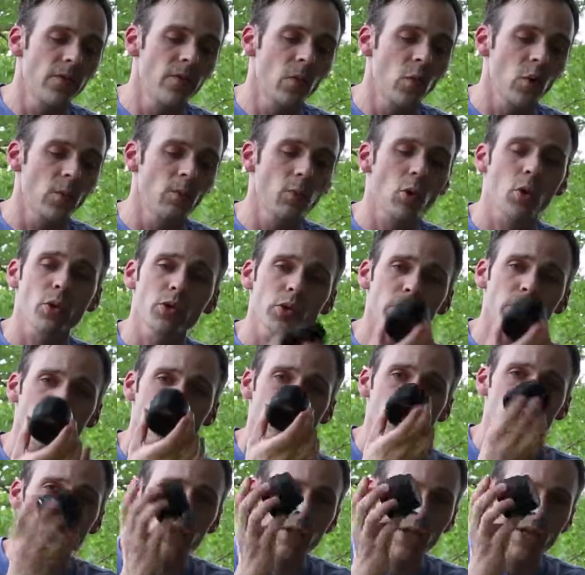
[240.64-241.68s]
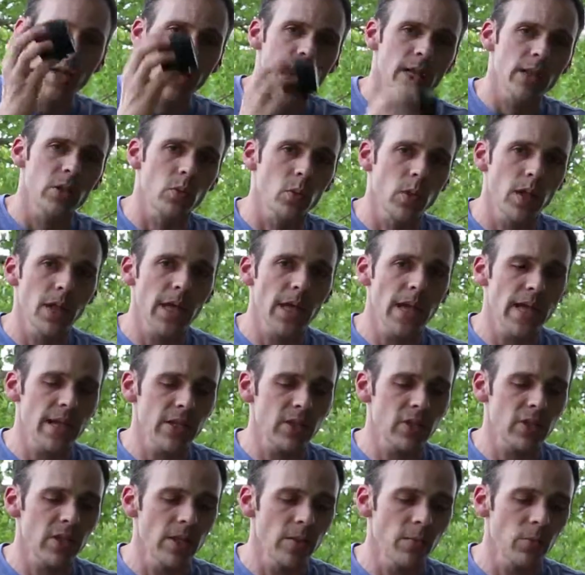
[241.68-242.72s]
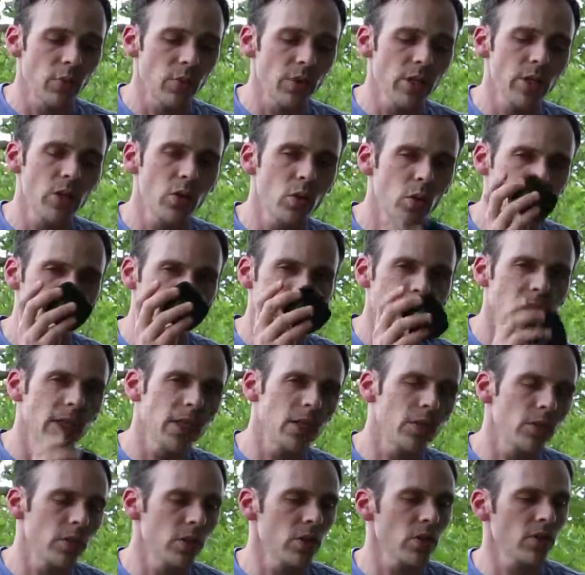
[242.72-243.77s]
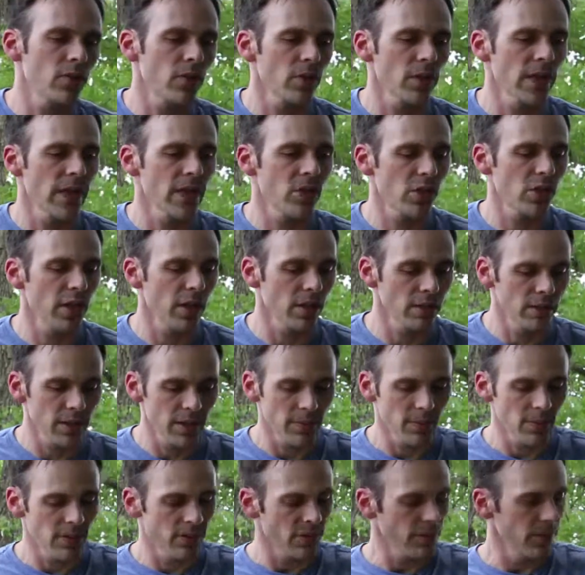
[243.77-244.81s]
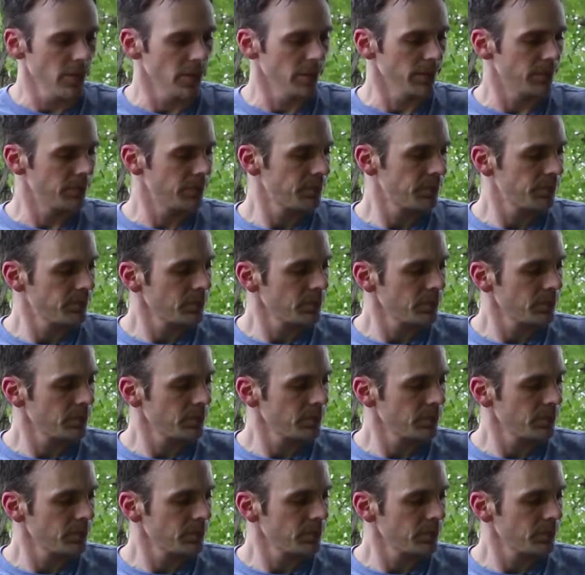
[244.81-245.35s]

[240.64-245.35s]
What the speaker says: for portrait use, as well as some pretty cool video use for that shallow depth of field.